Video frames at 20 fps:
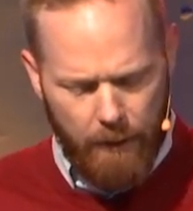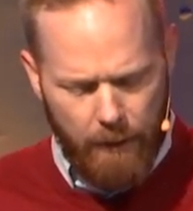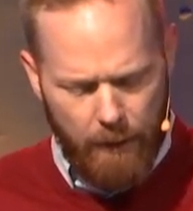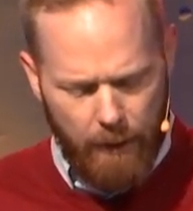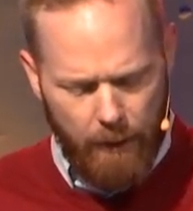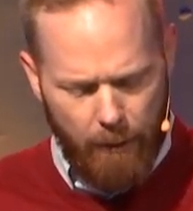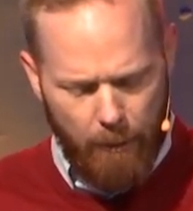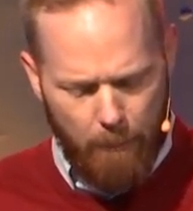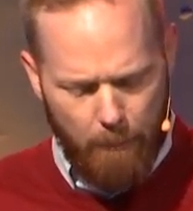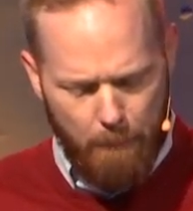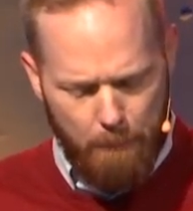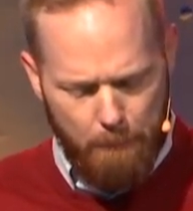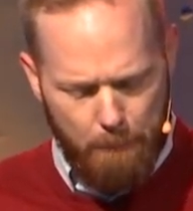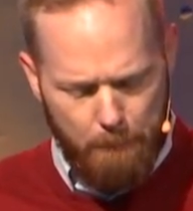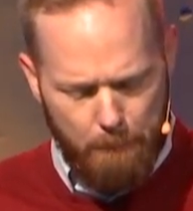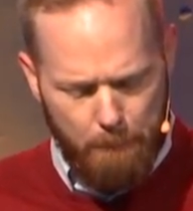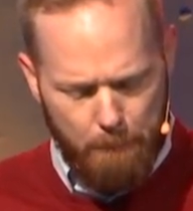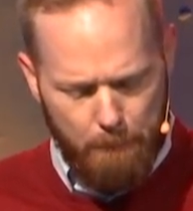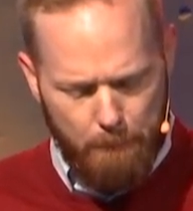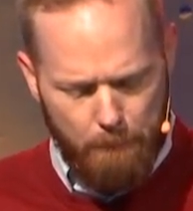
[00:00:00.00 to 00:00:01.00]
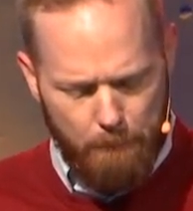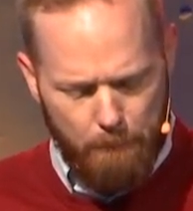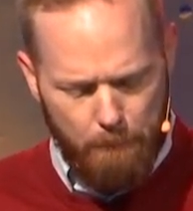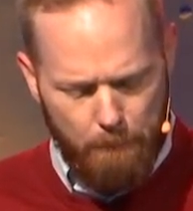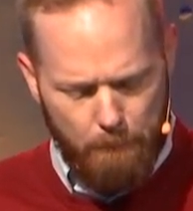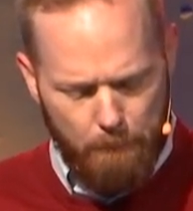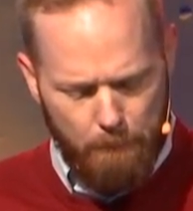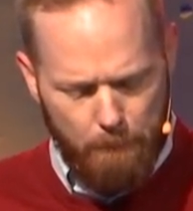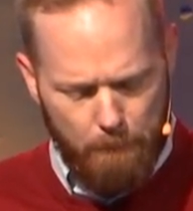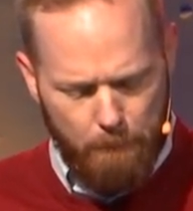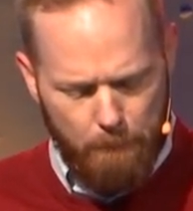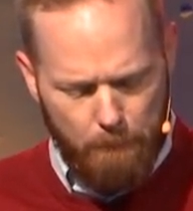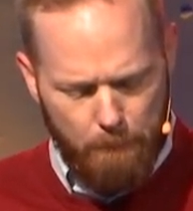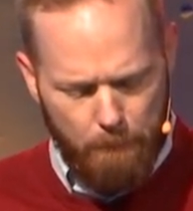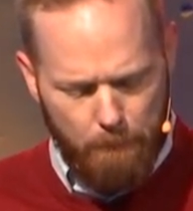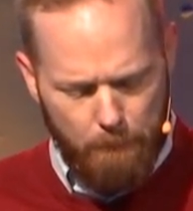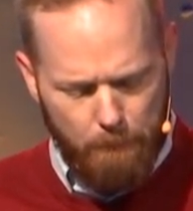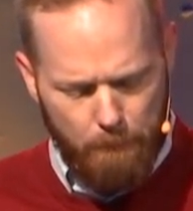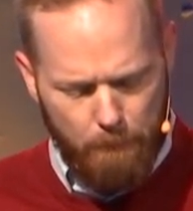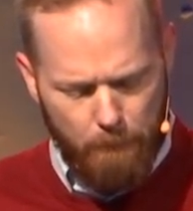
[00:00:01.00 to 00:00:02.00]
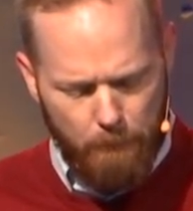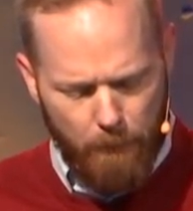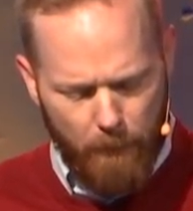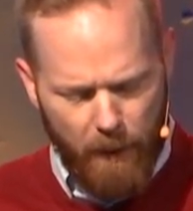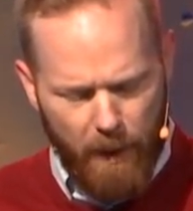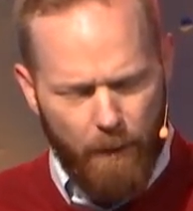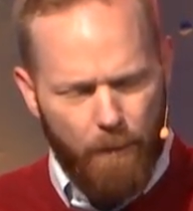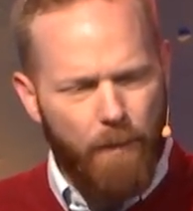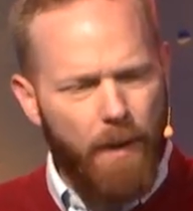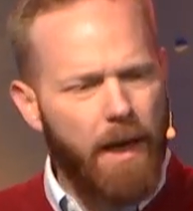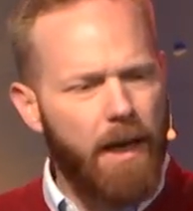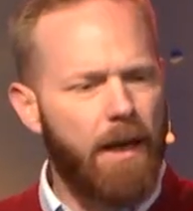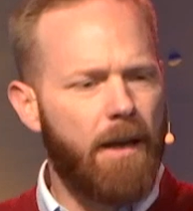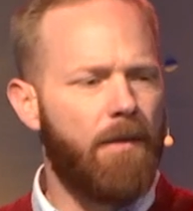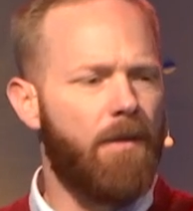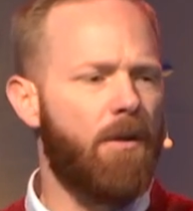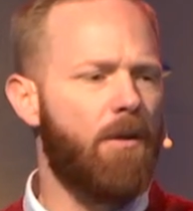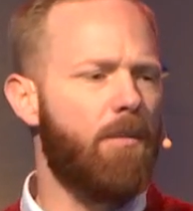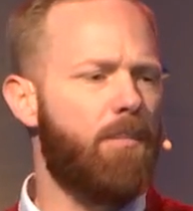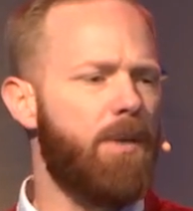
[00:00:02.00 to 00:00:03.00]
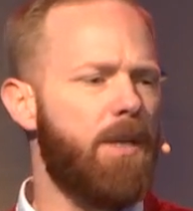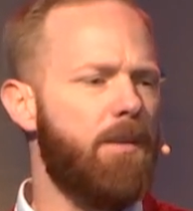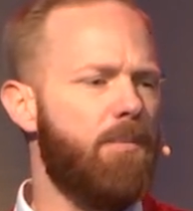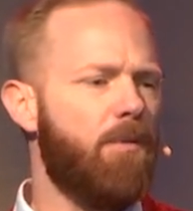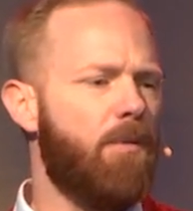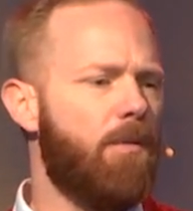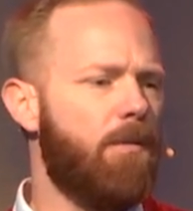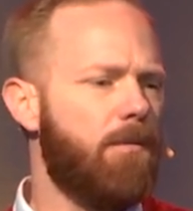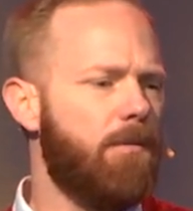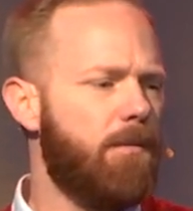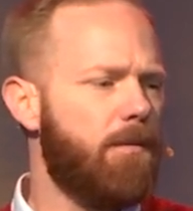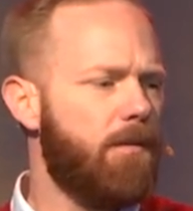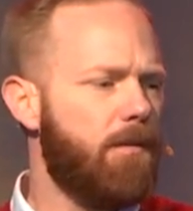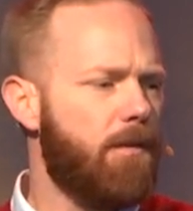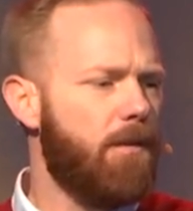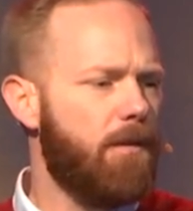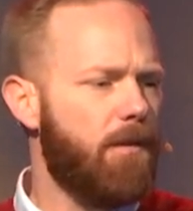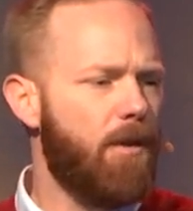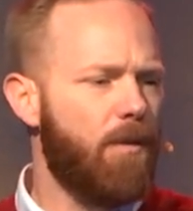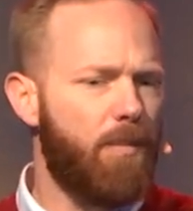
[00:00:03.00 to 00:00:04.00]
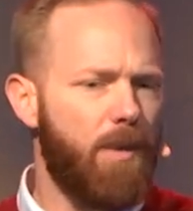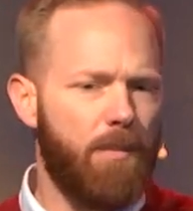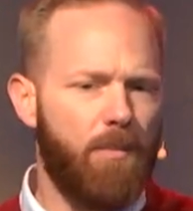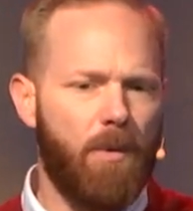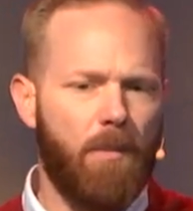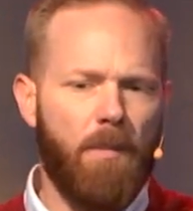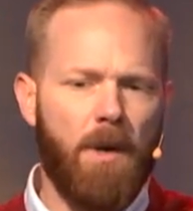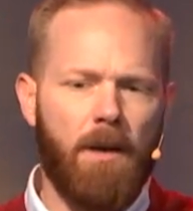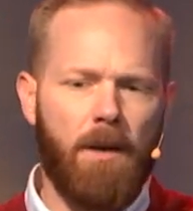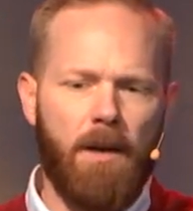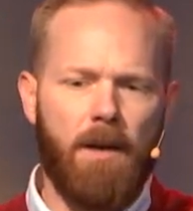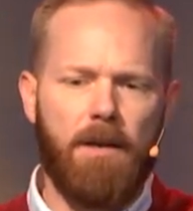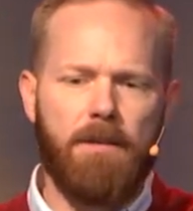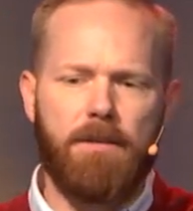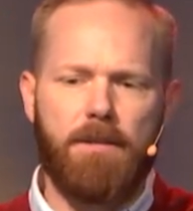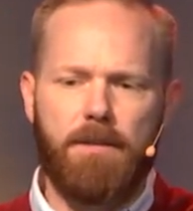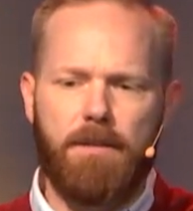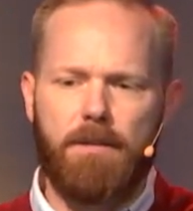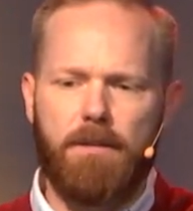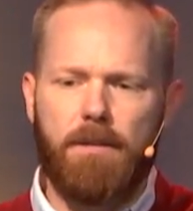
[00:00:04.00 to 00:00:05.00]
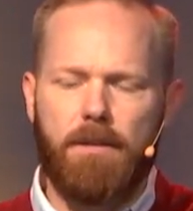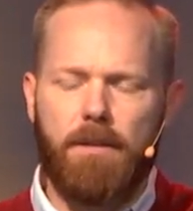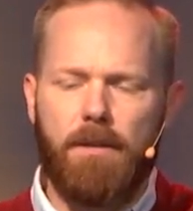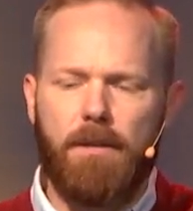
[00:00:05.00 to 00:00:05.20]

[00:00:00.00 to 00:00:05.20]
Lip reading: that, man, there are people among us